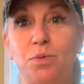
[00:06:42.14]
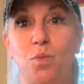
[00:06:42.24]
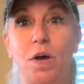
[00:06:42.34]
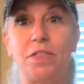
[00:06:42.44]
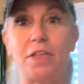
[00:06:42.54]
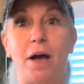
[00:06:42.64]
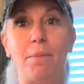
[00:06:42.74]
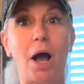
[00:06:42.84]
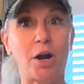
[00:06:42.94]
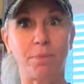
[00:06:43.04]
with
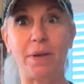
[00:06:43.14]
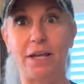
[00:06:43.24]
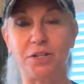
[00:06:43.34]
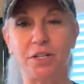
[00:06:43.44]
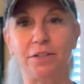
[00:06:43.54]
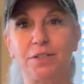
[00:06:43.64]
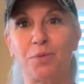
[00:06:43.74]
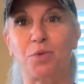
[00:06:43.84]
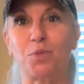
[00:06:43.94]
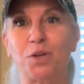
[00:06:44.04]
our patients, and
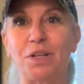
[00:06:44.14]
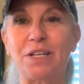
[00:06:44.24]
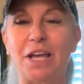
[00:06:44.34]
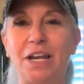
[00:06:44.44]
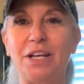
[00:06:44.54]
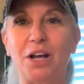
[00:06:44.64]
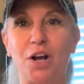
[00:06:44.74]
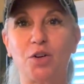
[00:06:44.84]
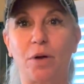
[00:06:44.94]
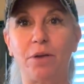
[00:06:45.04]
we're really getting
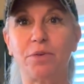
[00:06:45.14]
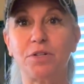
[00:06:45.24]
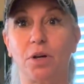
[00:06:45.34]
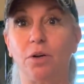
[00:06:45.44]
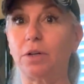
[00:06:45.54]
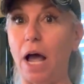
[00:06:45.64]
a great result.